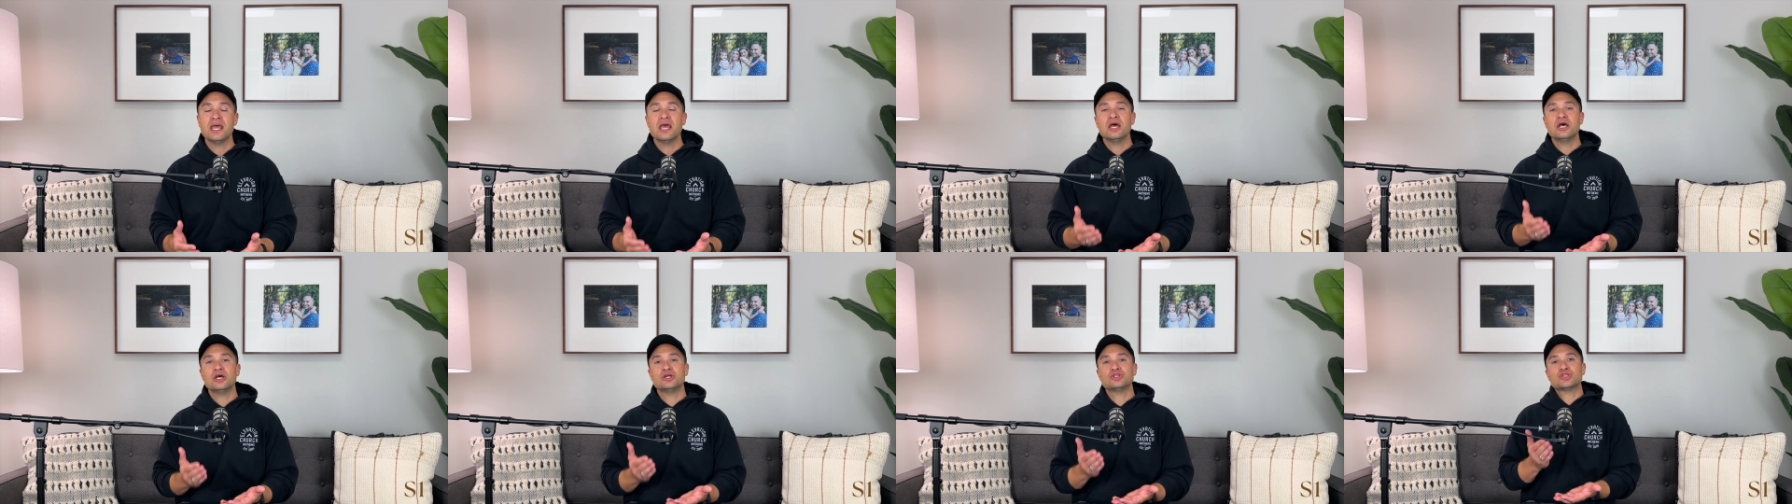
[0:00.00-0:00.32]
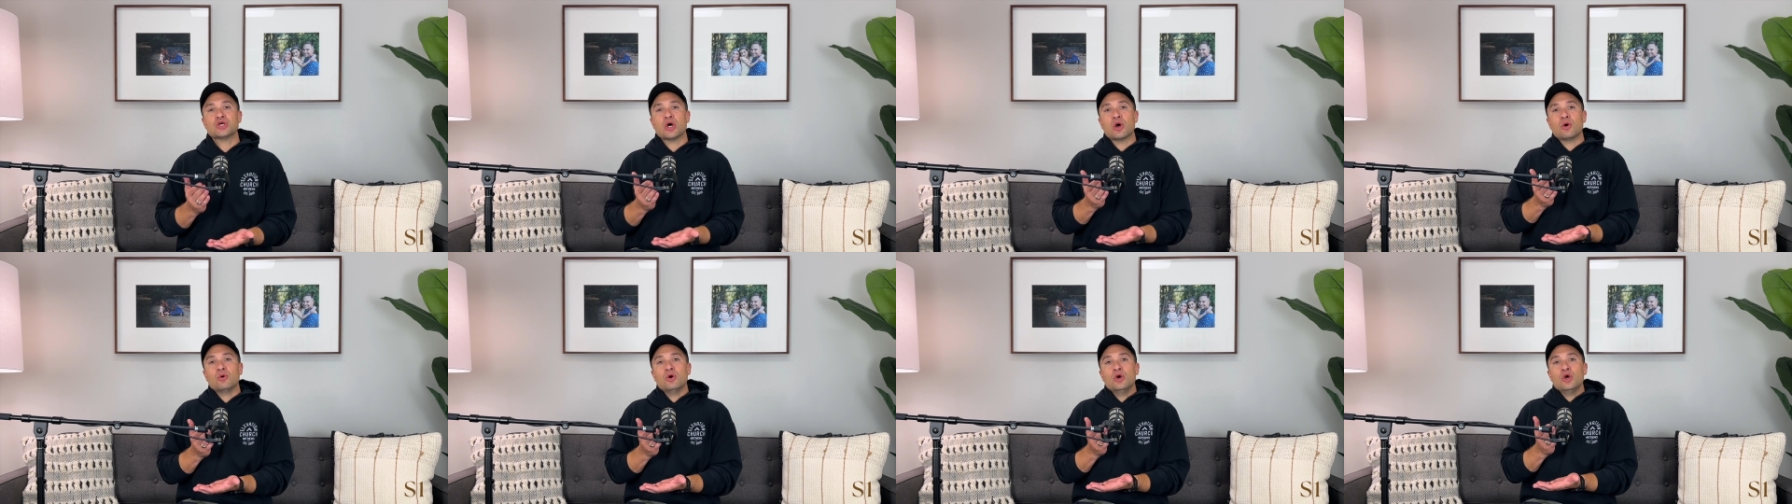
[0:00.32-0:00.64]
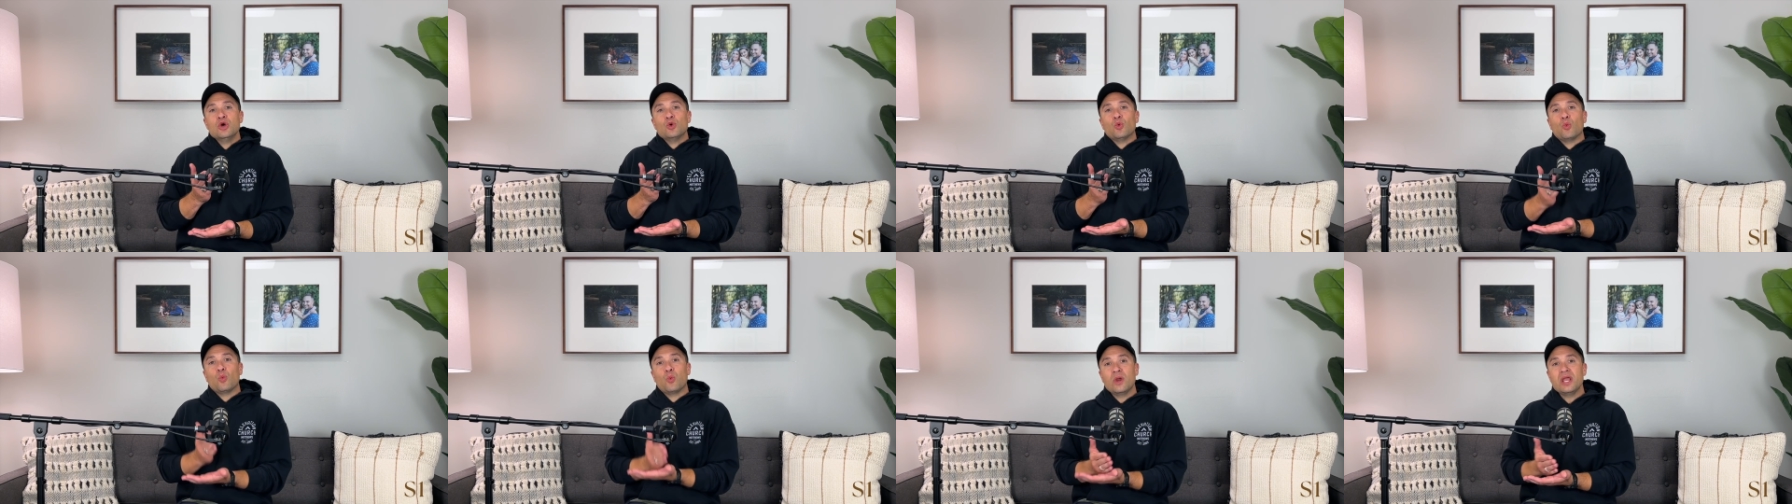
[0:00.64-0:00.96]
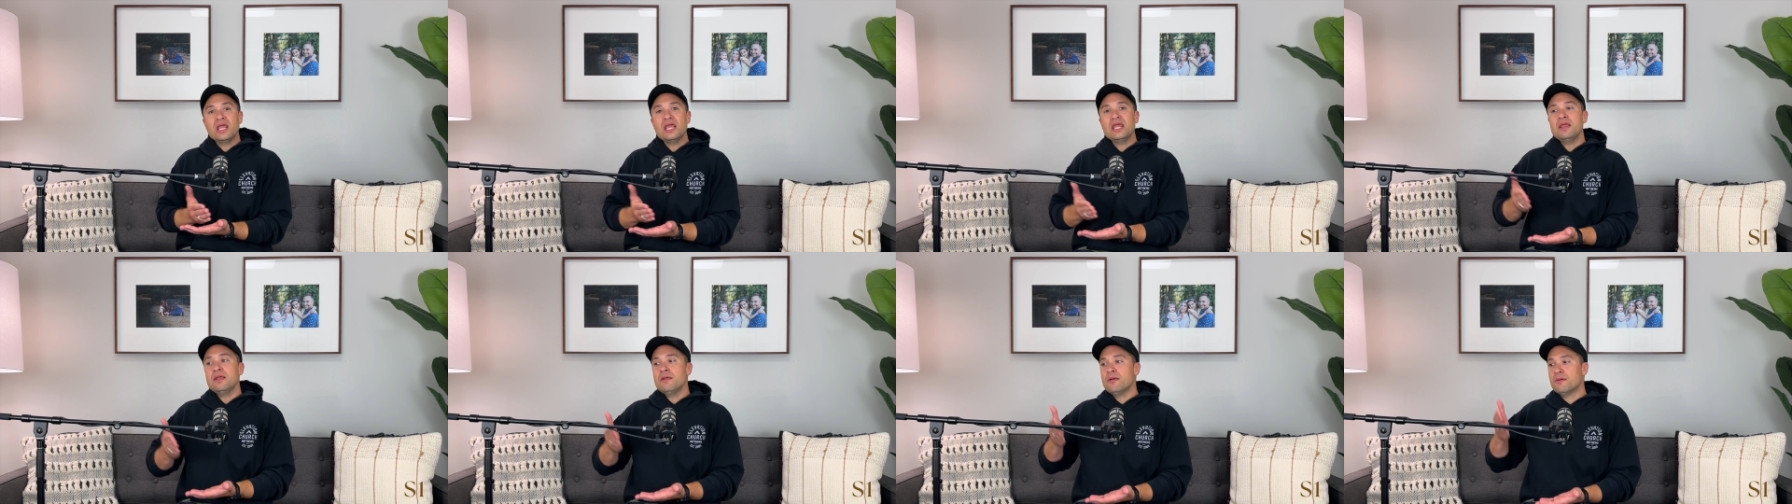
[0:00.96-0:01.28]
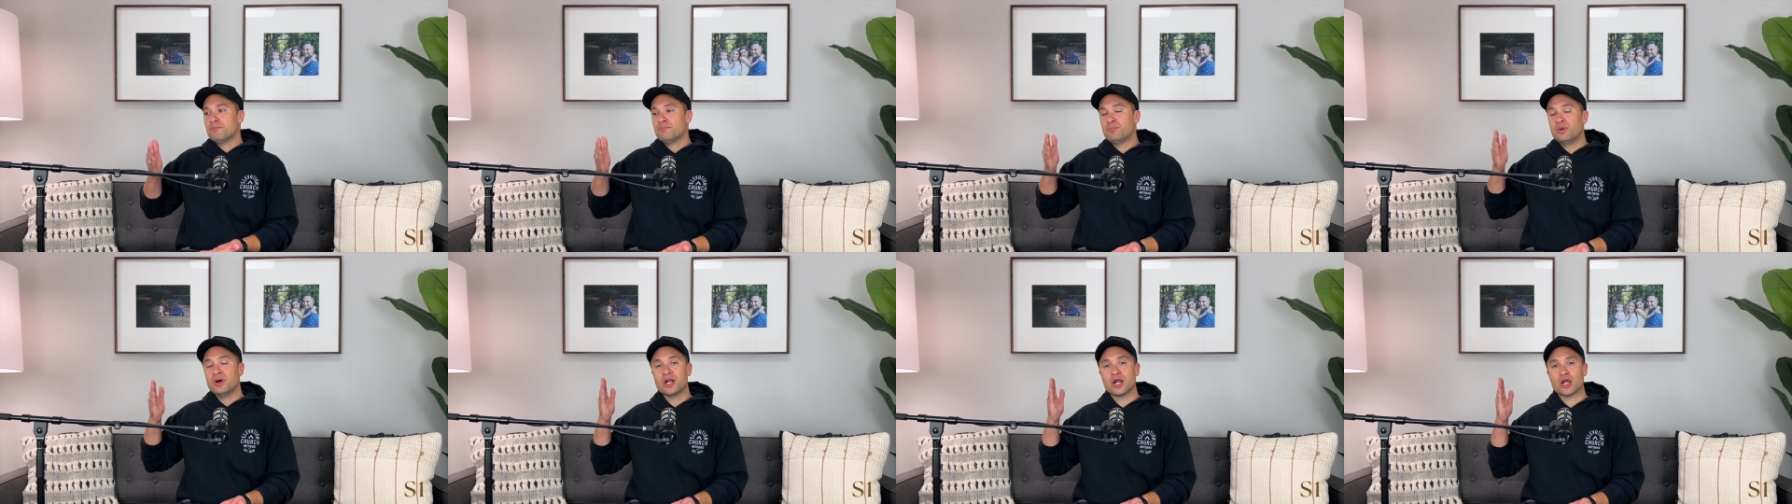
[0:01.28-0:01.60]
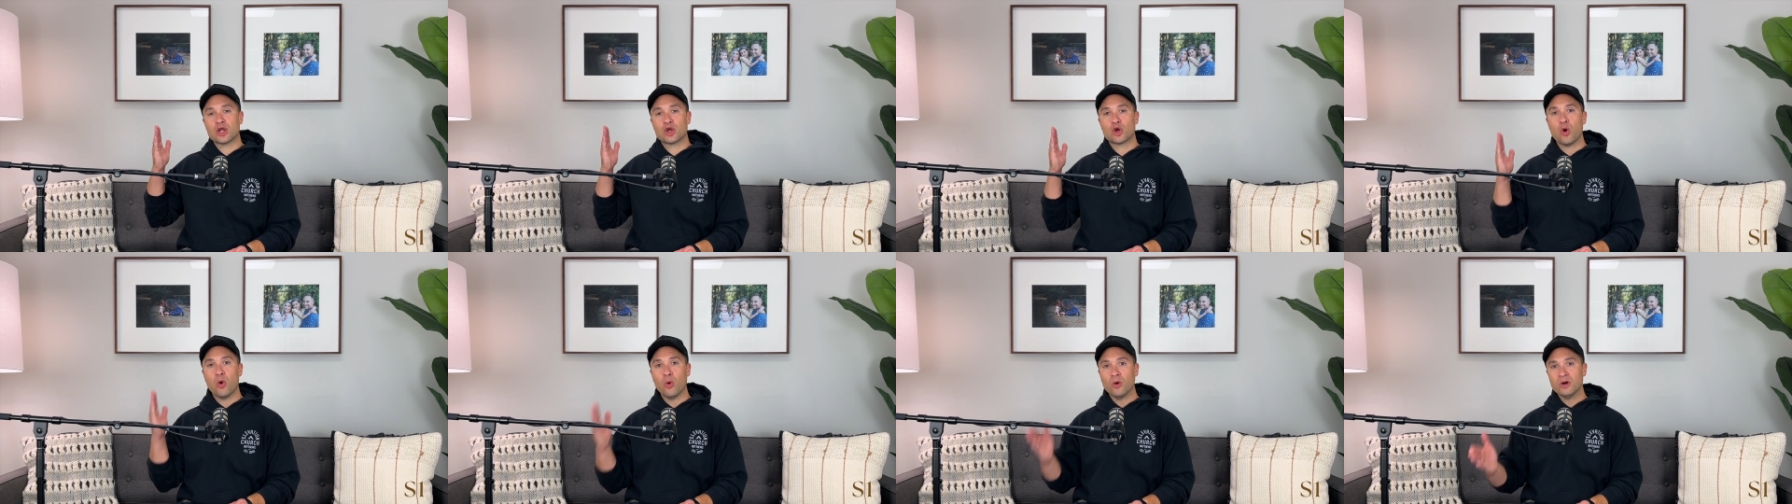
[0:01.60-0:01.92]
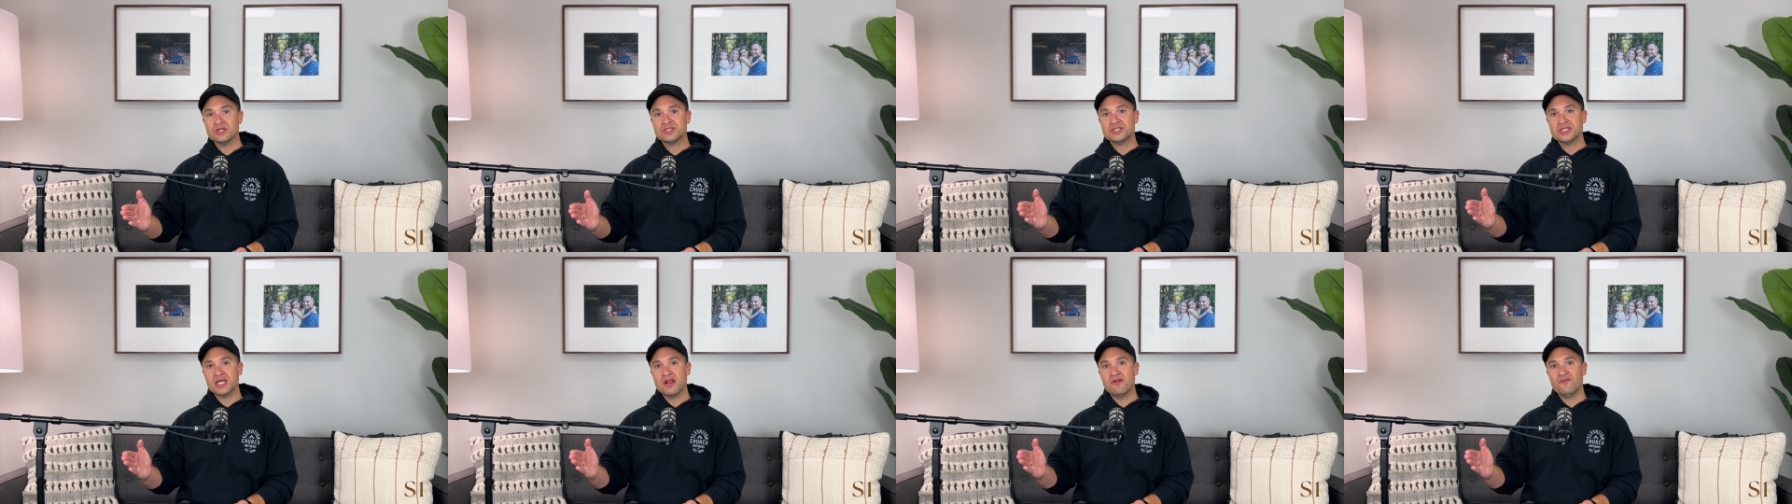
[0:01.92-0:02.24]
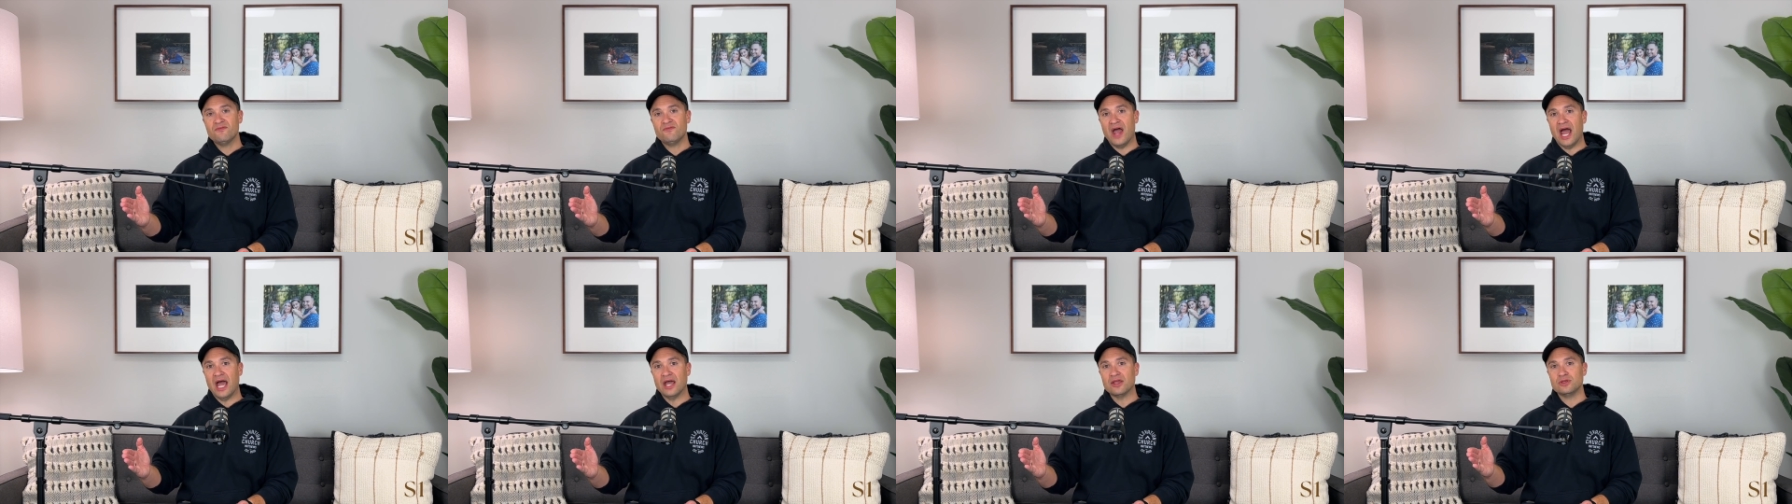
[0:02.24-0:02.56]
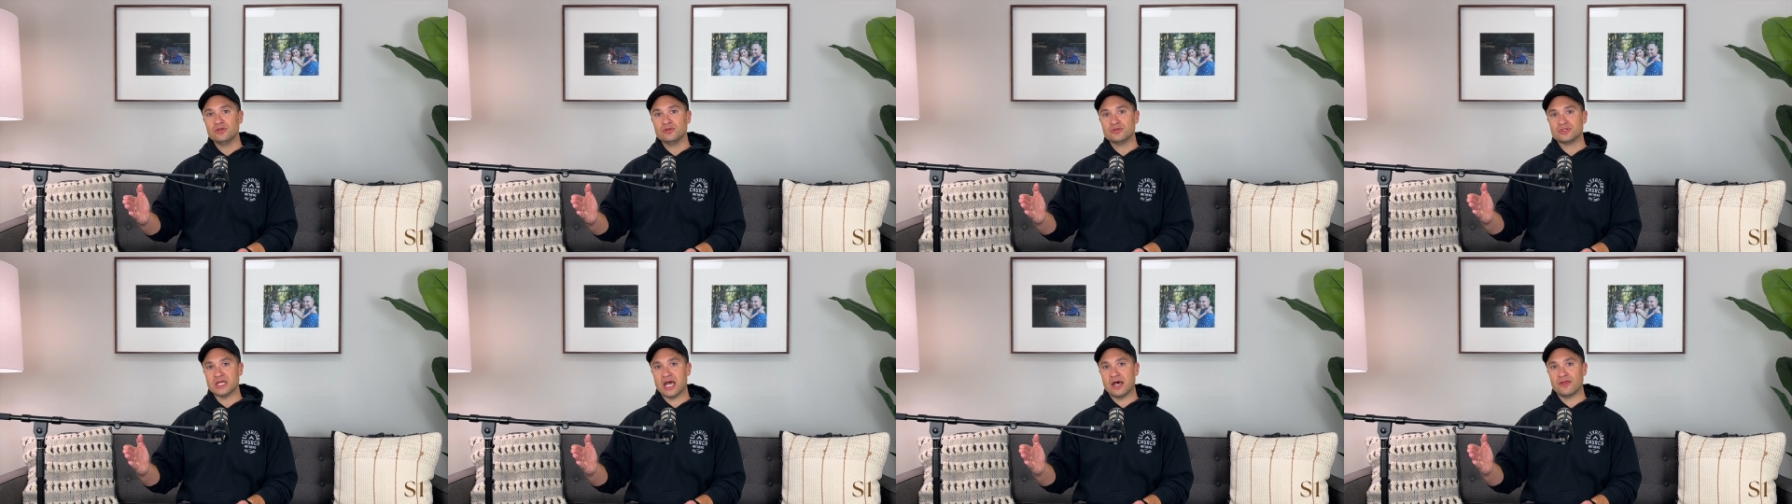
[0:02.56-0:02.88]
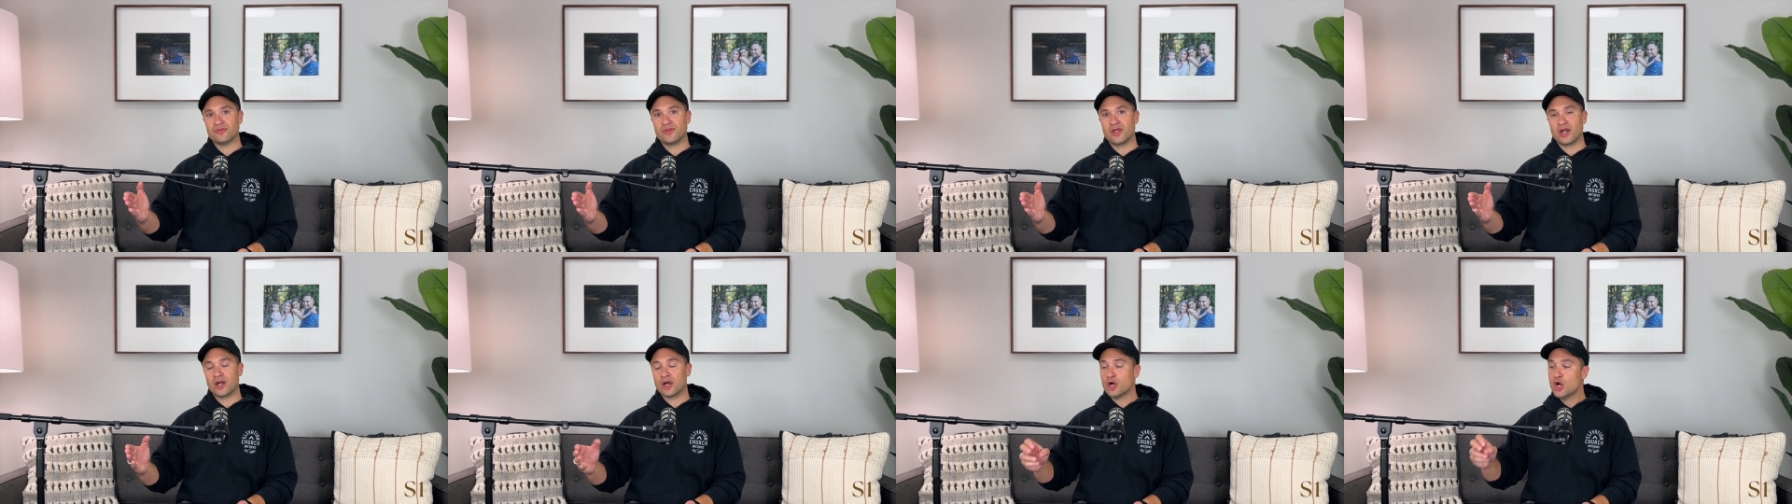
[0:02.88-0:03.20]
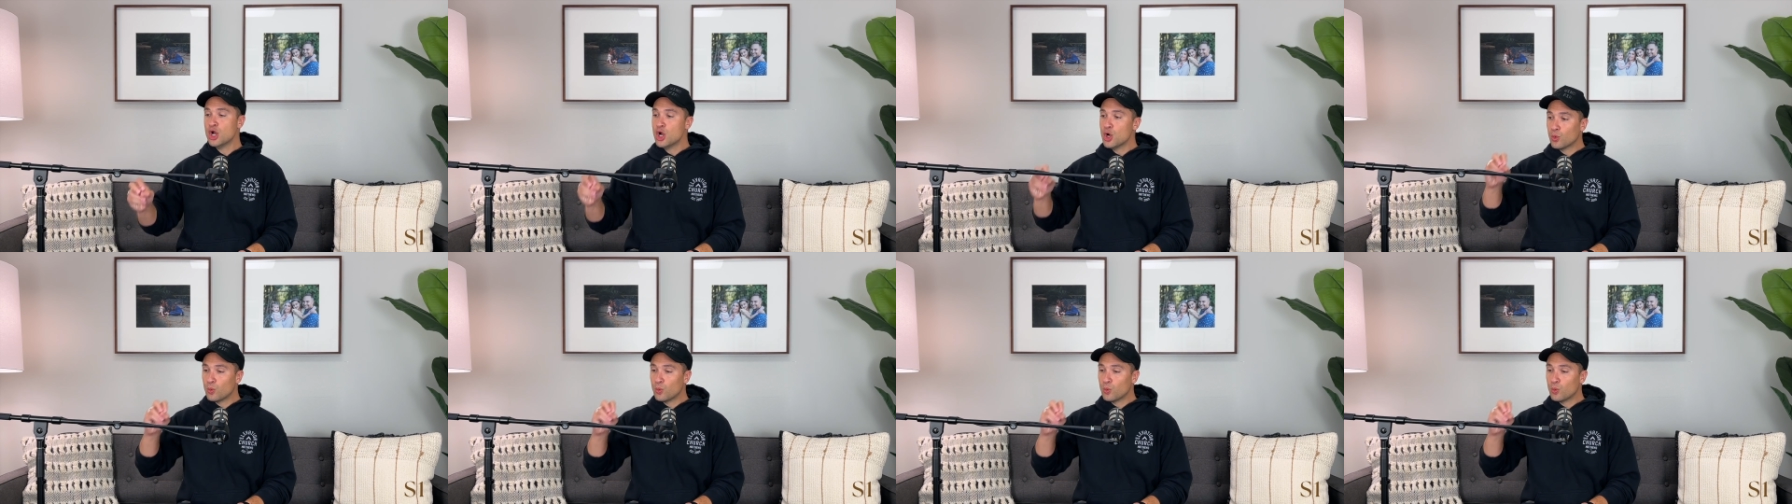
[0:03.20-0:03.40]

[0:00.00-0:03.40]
And so we put a core set of values out there.